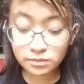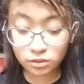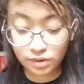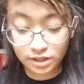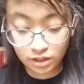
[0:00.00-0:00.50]

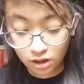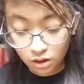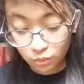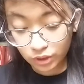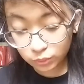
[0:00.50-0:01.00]
number one.
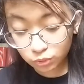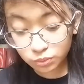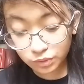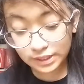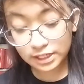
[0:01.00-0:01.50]
What
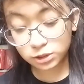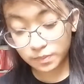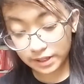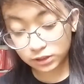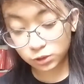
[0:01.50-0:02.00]
would we
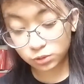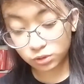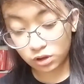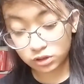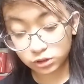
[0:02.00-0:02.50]
expect
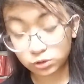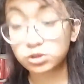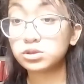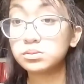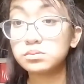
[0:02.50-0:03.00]
you on
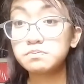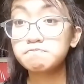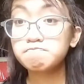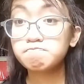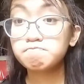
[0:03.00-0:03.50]
YouTube?
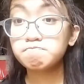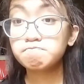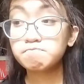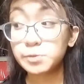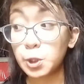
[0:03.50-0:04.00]

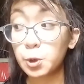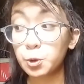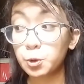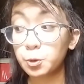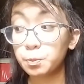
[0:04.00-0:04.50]

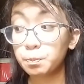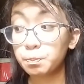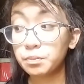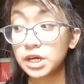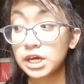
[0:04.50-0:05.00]
So,
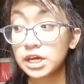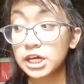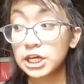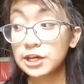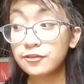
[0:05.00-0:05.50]

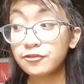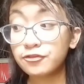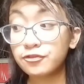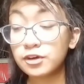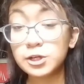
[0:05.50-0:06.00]

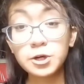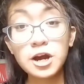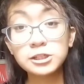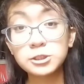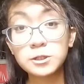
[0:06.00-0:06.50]
if
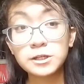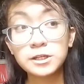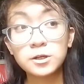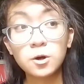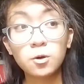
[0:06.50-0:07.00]
you're
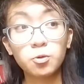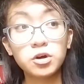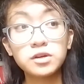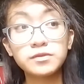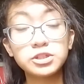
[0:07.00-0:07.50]
actually
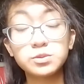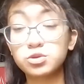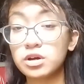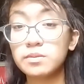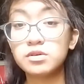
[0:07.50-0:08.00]
one of the
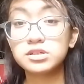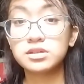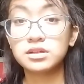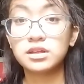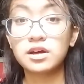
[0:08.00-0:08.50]

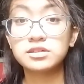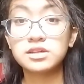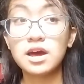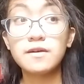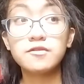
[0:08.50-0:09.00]
subscribers that
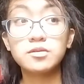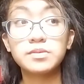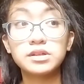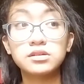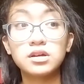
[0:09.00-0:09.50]
has
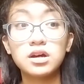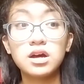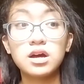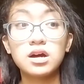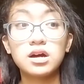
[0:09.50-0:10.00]
ever been,
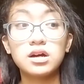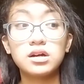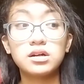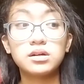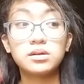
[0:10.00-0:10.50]

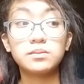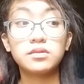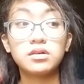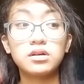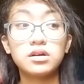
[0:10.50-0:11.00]

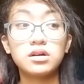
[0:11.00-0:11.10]
um,